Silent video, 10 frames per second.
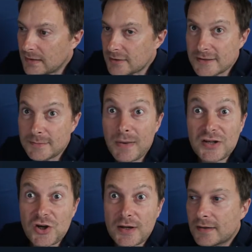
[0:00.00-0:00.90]
It's
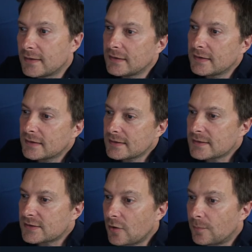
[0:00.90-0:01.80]
magic.
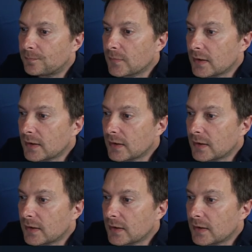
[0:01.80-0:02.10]
So